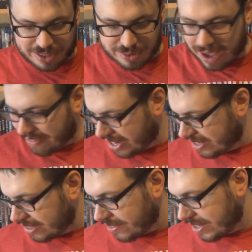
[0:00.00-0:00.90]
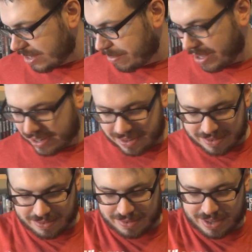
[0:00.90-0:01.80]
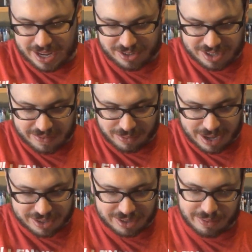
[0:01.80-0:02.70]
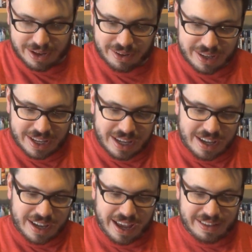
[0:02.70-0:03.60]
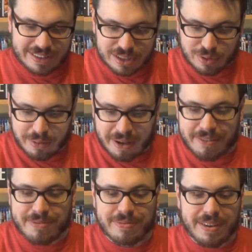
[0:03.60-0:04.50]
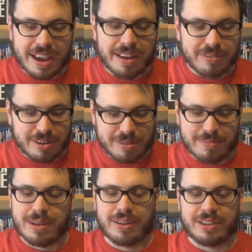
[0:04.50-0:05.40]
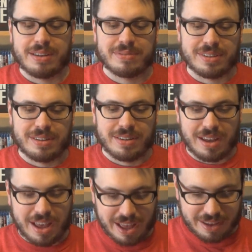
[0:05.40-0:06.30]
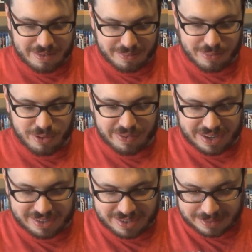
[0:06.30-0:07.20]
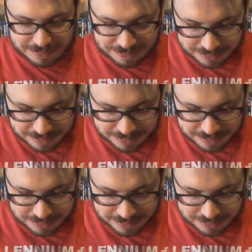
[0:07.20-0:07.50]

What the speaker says: Do have it on DVD, but yeah, just haven't watched it in a while. And this is one of my favorite Mel Gibson movies.